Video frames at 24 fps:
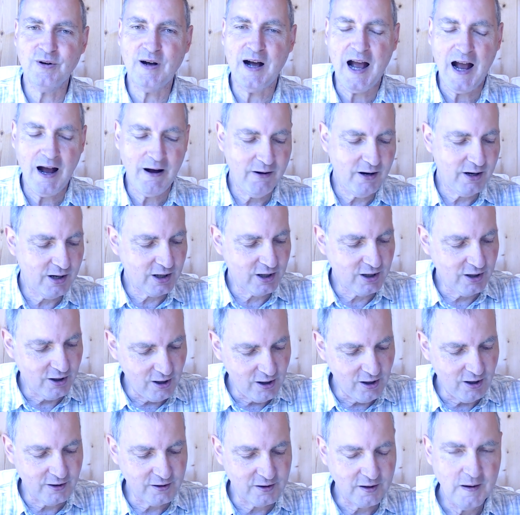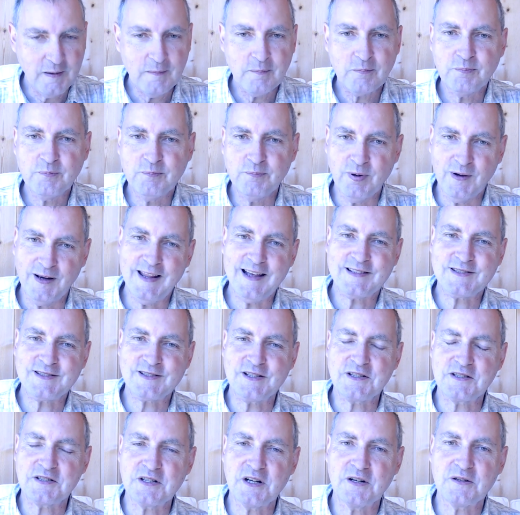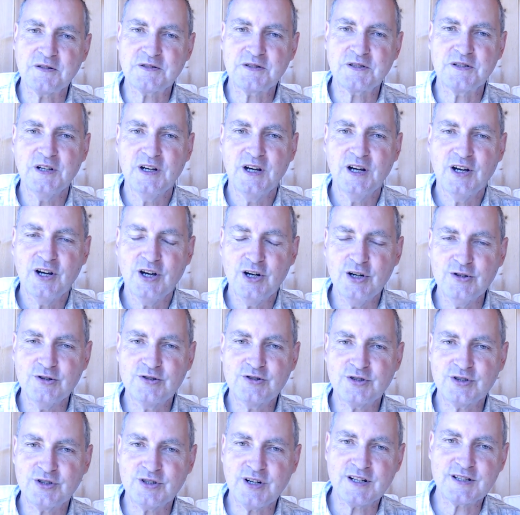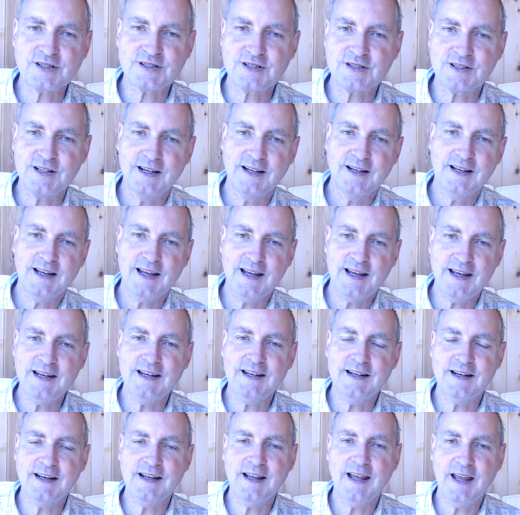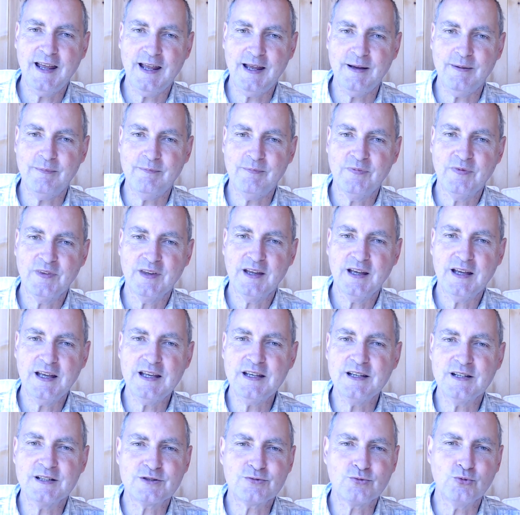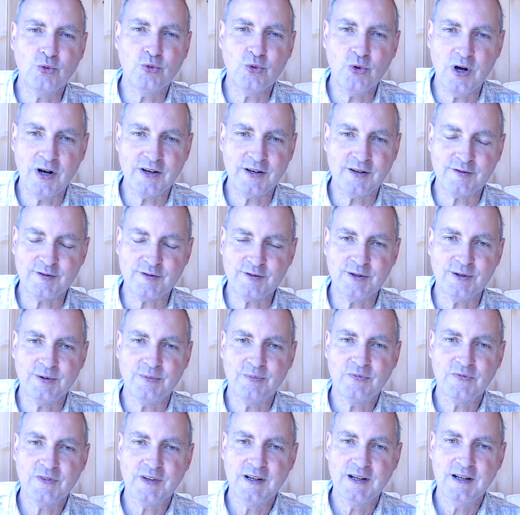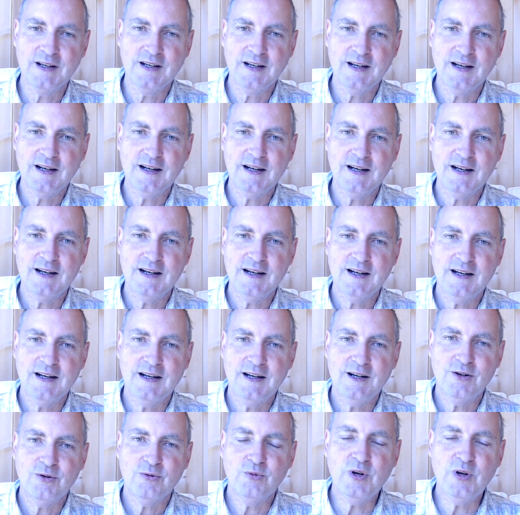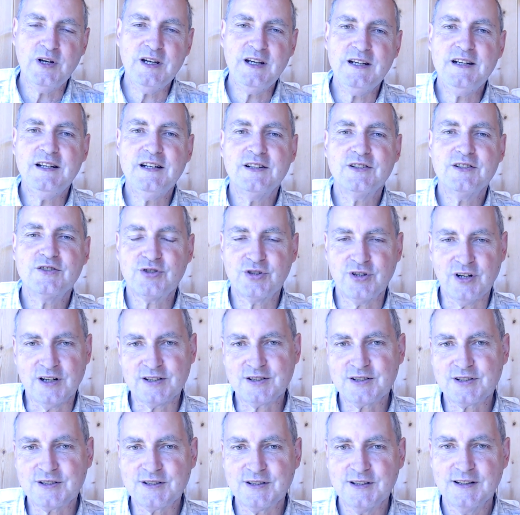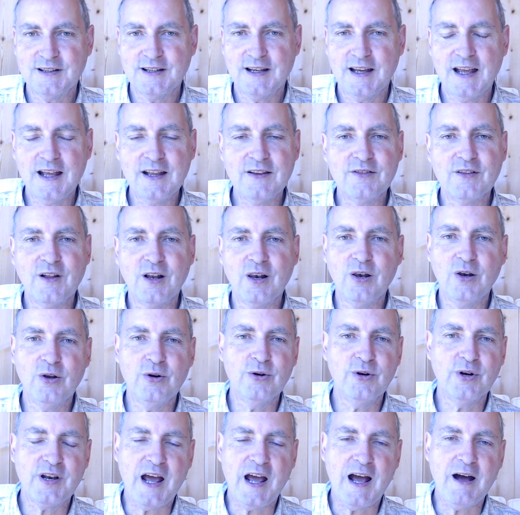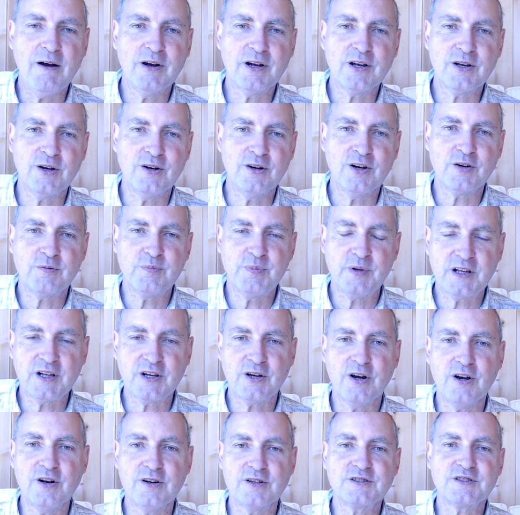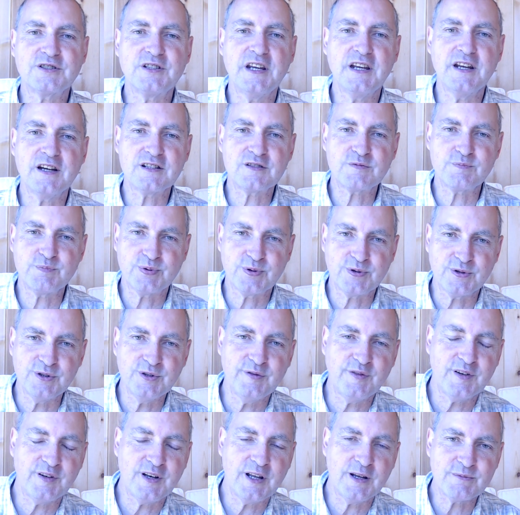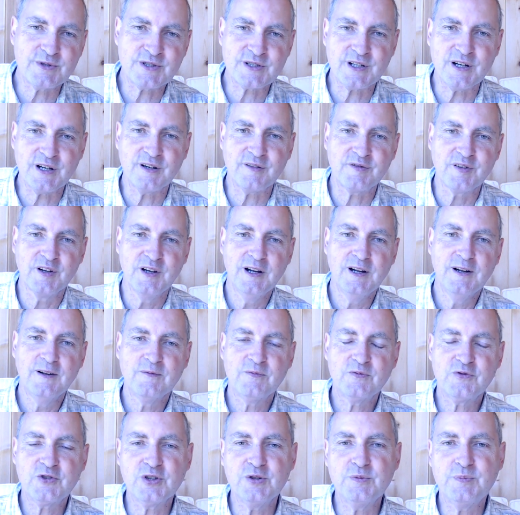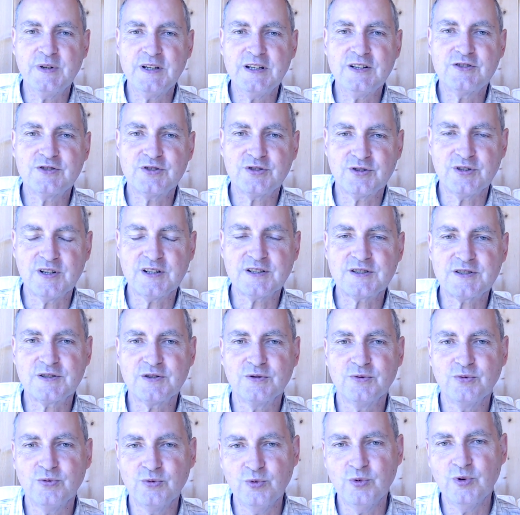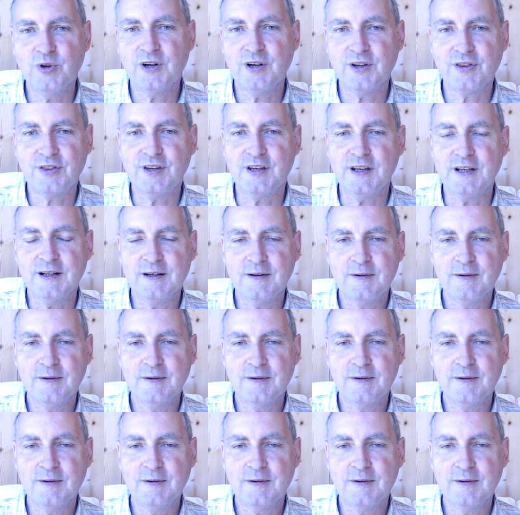Our God blesses those who trust in him. He is wonderful. We trust in the Lord our God because he has proven himself to be trustworthy.